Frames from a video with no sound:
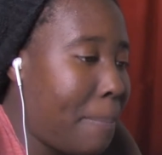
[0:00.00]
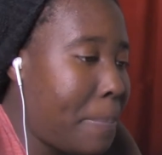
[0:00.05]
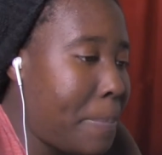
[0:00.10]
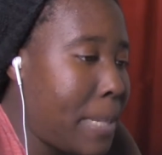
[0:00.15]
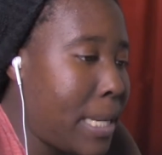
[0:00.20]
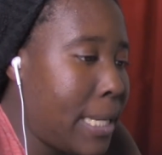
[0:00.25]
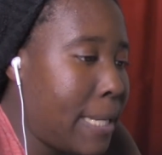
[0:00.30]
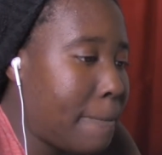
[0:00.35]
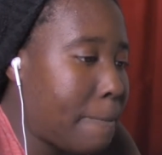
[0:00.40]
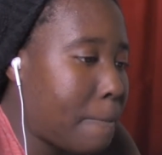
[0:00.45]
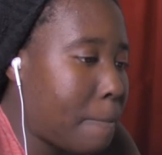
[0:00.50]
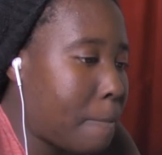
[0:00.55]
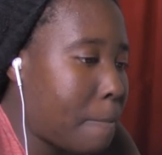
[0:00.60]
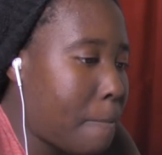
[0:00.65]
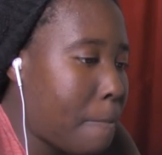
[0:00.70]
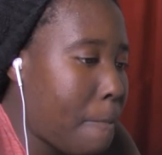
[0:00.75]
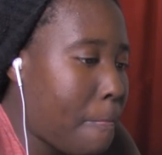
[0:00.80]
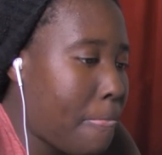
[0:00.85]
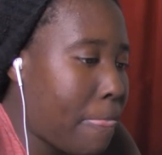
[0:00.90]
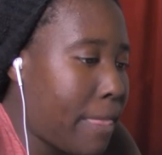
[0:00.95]
But
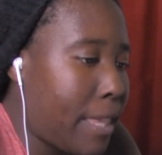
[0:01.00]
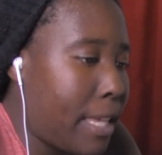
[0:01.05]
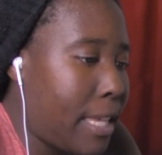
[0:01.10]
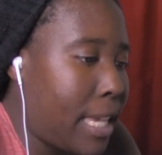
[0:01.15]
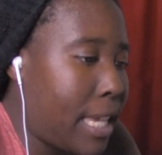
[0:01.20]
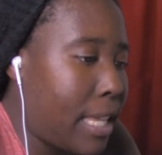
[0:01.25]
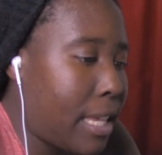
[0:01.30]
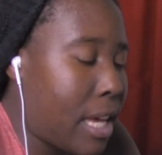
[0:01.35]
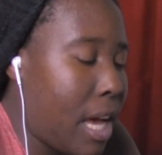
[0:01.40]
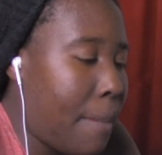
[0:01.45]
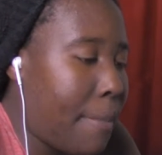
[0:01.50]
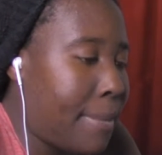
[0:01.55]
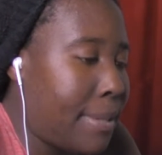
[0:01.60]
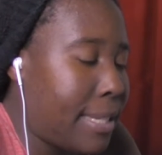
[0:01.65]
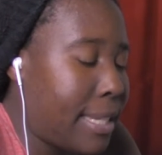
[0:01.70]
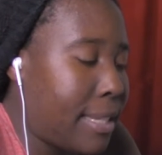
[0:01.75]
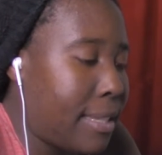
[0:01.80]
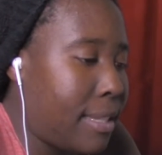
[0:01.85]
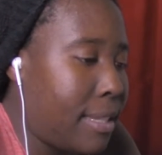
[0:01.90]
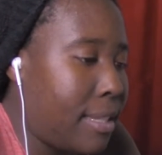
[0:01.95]
yeah, the comments
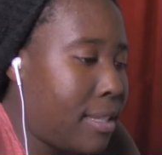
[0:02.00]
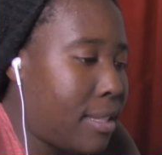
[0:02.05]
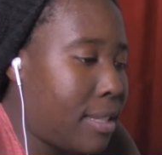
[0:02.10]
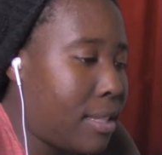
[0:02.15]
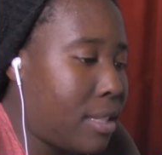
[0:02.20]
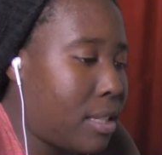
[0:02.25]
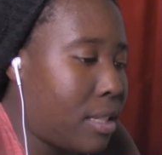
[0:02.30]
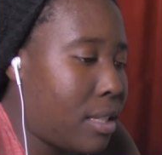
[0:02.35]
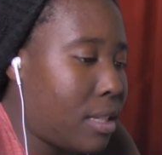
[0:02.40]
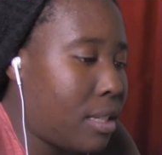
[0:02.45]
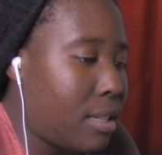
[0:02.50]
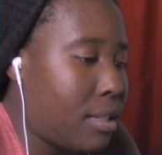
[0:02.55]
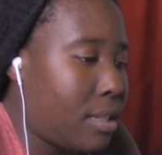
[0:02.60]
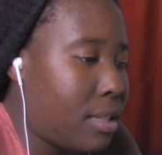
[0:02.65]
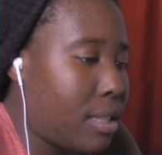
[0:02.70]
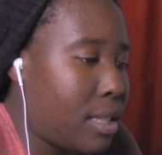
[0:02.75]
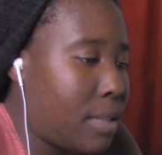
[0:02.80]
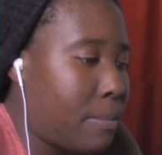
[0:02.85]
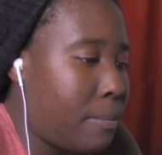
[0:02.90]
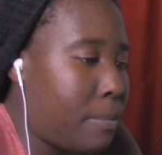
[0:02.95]
like these just
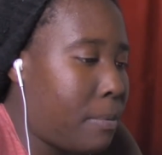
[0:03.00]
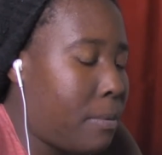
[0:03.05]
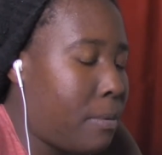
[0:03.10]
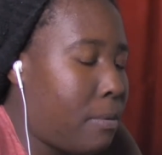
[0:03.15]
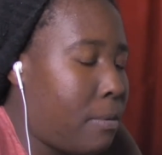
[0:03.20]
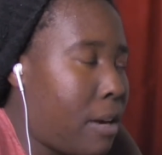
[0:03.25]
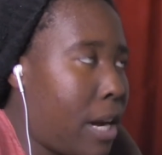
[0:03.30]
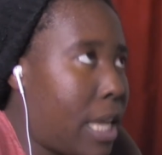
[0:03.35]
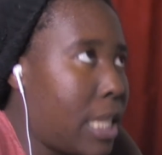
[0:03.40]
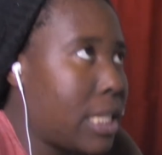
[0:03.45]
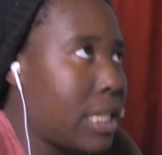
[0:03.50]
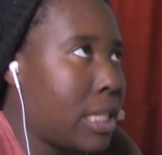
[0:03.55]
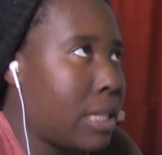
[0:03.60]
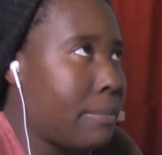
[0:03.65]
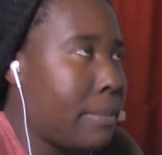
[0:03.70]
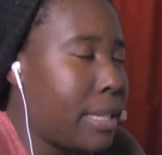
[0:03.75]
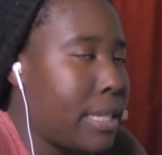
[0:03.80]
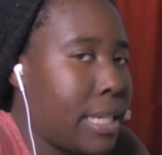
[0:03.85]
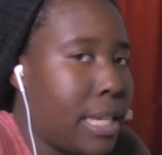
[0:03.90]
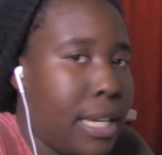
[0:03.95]
brighten
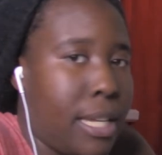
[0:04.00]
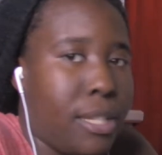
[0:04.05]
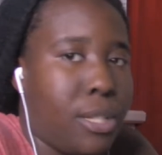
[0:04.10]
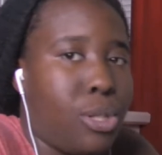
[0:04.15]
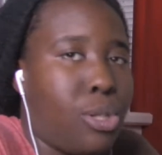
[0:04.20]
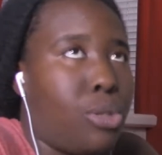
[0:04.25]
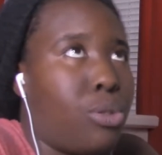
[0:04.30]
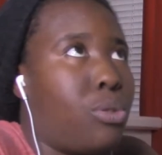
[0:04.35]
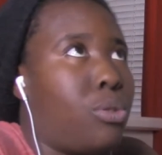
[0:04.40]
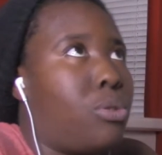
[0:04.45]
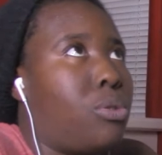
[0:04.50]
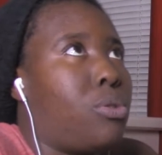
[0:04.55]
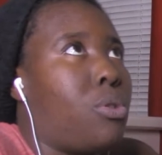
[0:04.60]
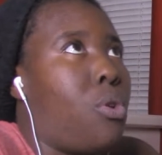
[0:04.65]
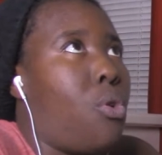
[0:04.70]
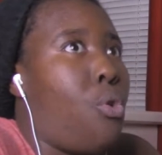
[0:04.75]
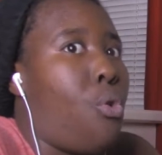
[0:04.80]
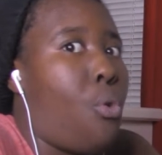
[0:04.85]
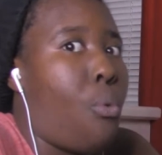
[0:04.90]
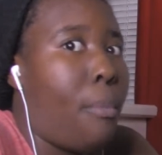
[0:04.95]
my day so
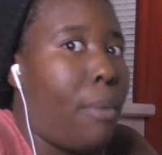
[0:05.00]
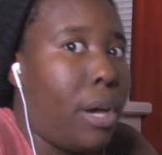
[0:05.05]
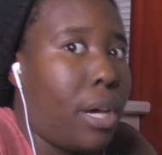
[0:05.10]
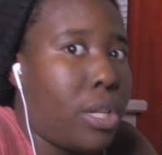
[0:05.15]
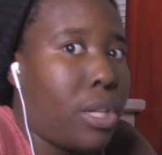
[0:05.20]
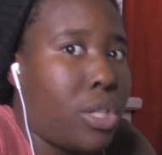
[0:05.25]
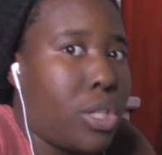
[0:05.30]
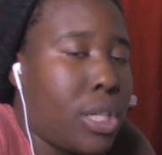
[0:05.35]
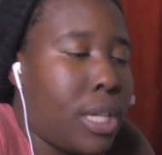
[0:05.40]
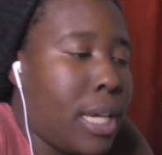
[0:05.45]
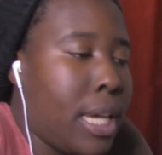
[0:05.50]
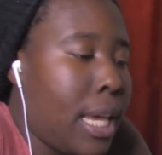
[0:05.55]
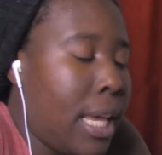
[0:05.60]
much.